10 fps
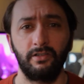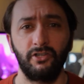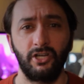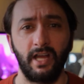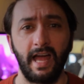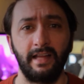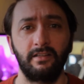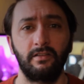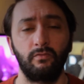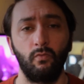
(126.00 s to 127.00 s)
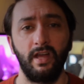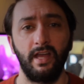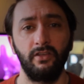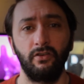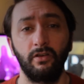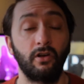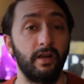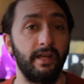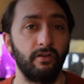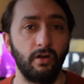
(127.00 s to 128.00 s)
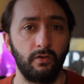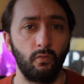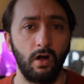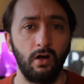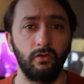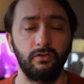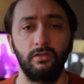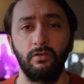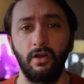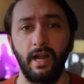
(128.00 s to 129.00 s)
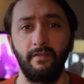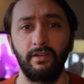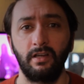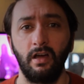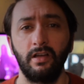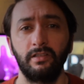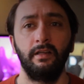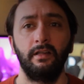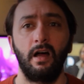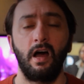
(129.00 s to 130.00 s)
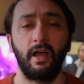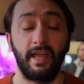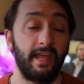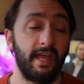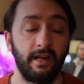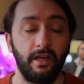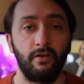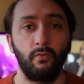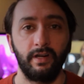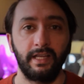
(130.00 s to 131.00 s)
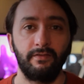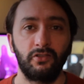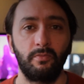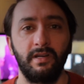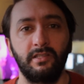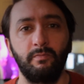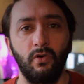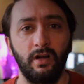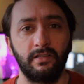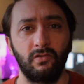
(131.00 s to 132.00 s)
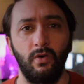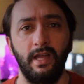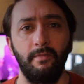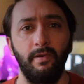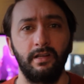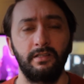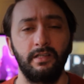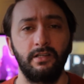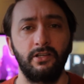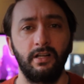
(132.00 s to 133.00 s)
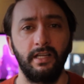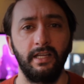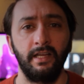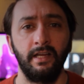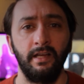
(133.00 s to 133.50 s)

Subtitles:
chat, where you can create your own worlds and your own avatars. Again, I don't want to give too many spoilers away, but essentially,